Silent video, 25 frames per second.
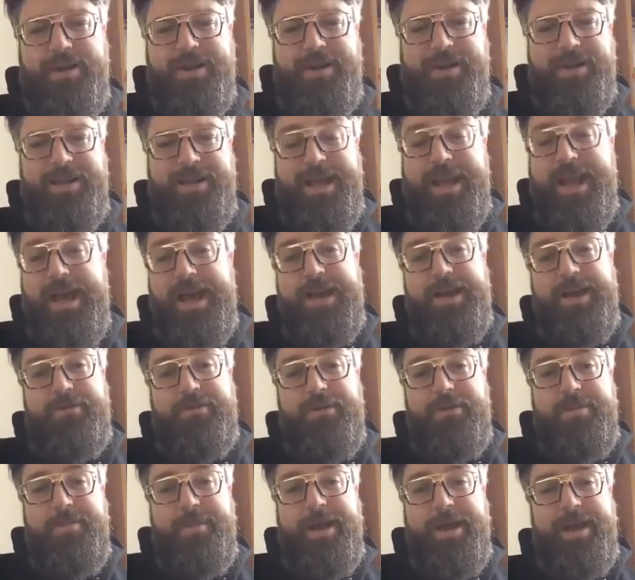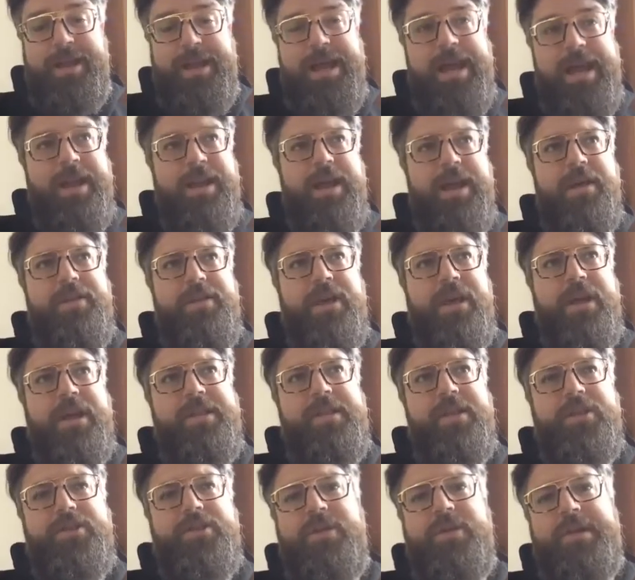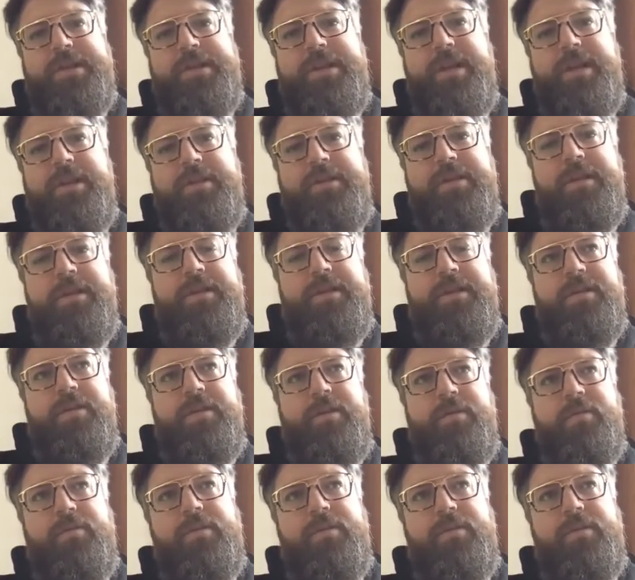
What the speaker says: Yeah, I agree, man. And I think it's interesting since